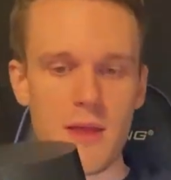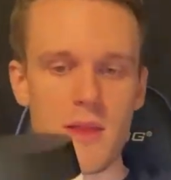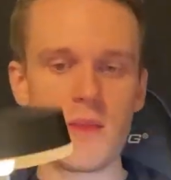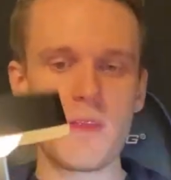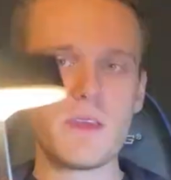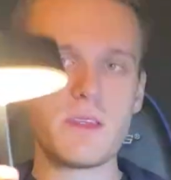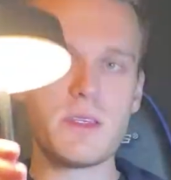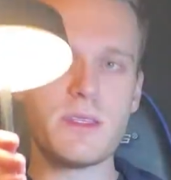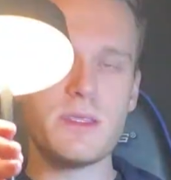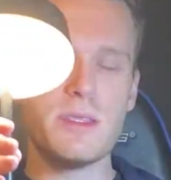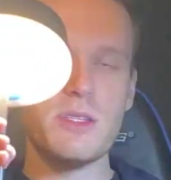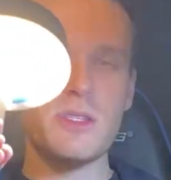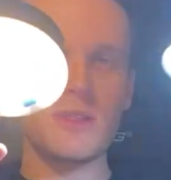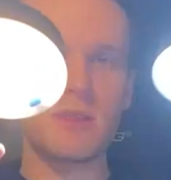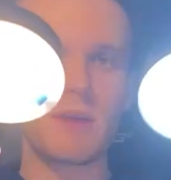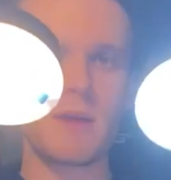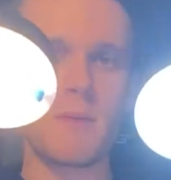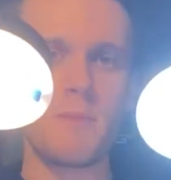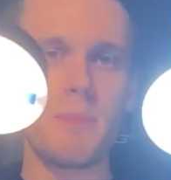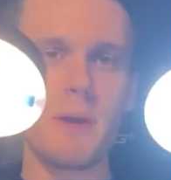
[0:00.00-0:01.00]
This is just a
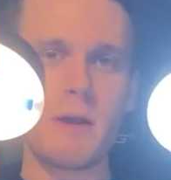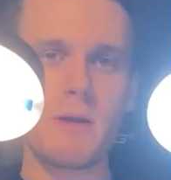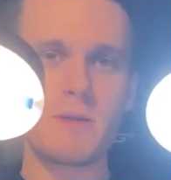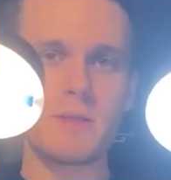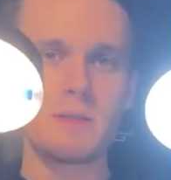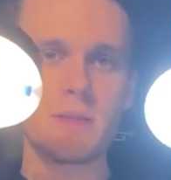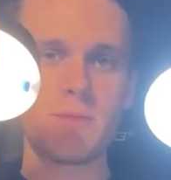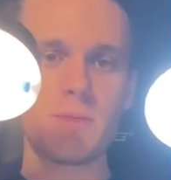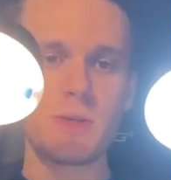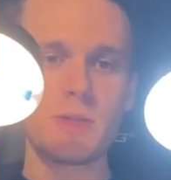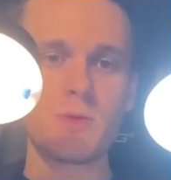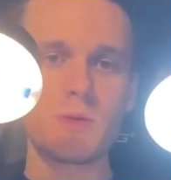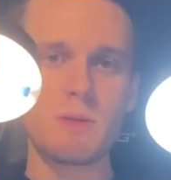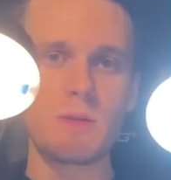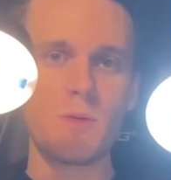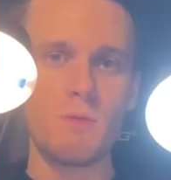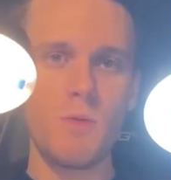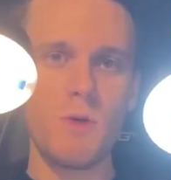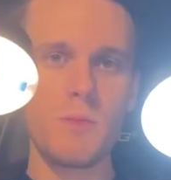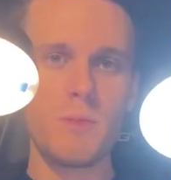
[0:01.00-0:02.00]
comparison between
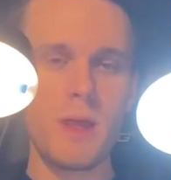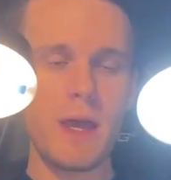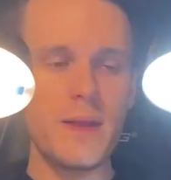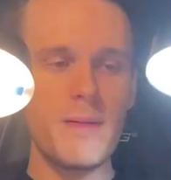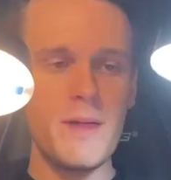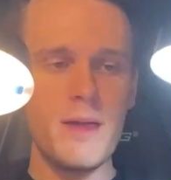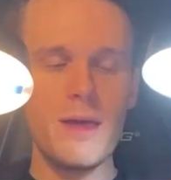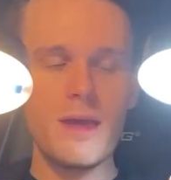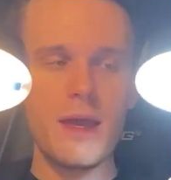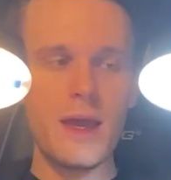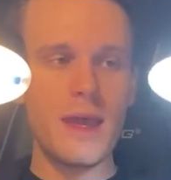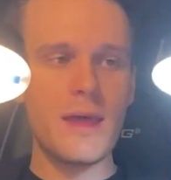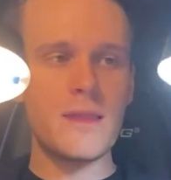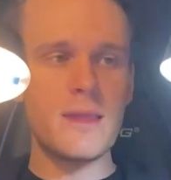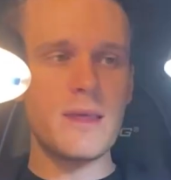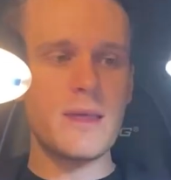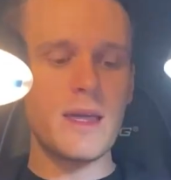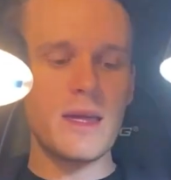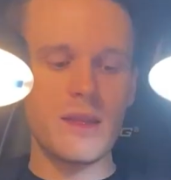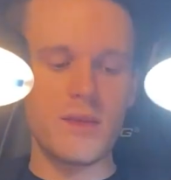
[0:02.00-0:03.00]
the warm light and the
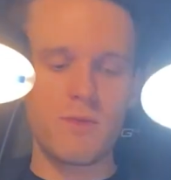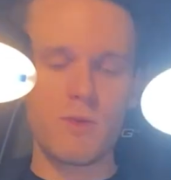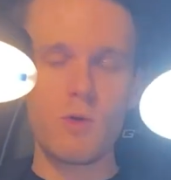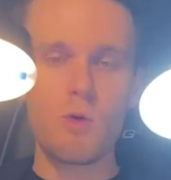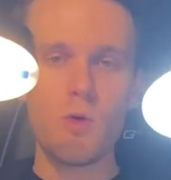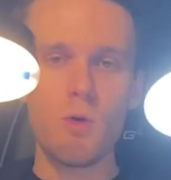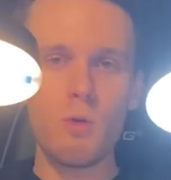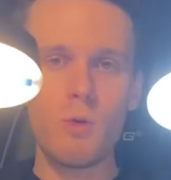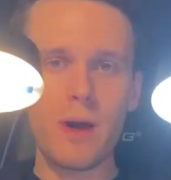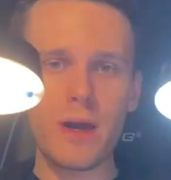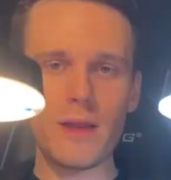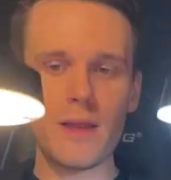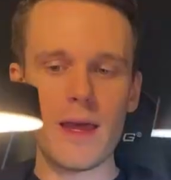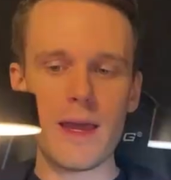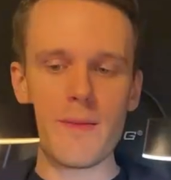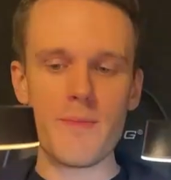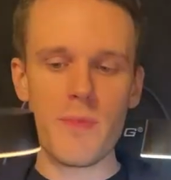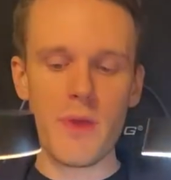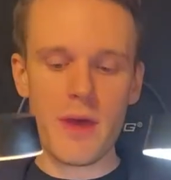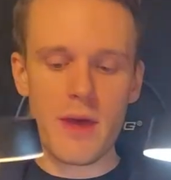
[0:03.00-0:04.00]
kind of cool white
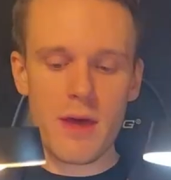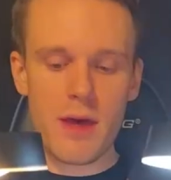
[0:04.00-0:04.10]
light.